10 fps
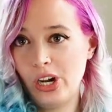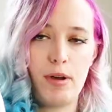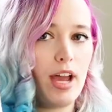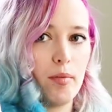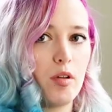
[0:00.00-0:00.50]

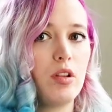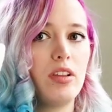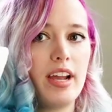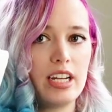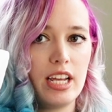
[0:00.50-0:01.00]
But I'm
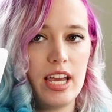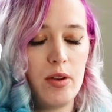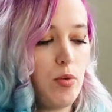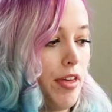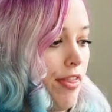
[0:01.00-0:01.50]
lining
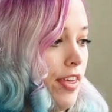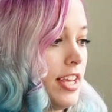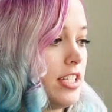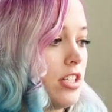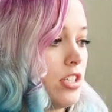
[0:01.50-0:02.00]
it with
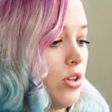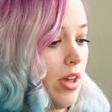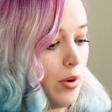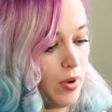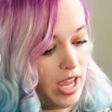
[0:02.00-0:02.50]
this so
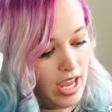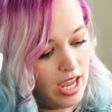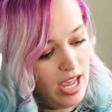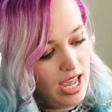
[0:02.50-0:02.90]
that way